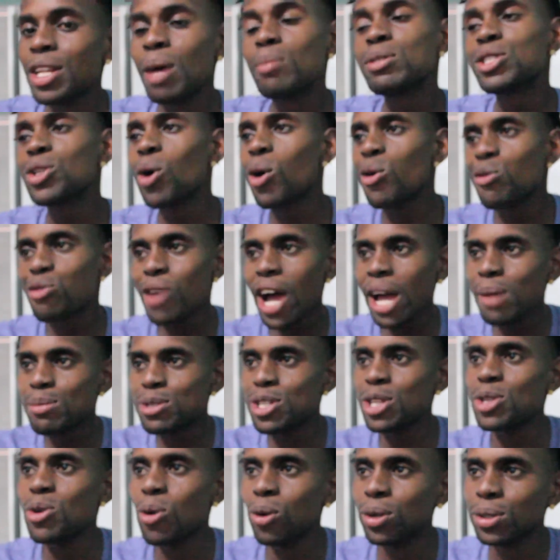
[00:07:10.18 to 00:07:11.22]
them sound
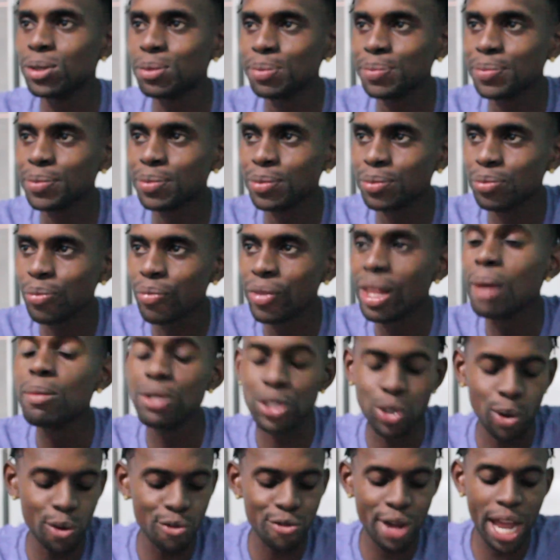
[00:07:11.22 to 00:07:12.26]
vibesy though. Them
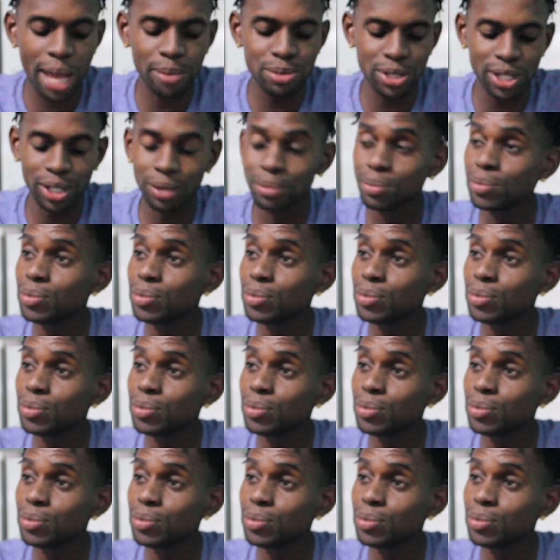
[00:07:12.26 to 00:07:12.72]
sound vibesy.